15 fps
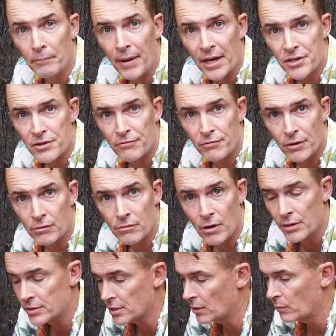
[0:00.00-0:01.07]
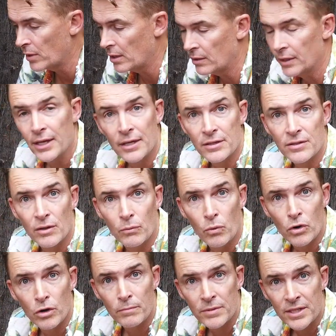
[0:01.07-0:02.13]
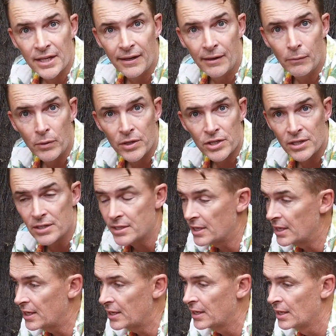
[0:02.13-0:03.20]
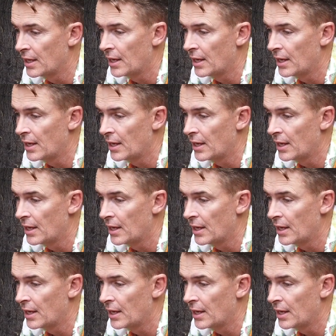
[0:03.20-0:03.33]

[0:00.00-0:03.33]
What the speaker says: passion fruit grow so well is the worm tea, which is the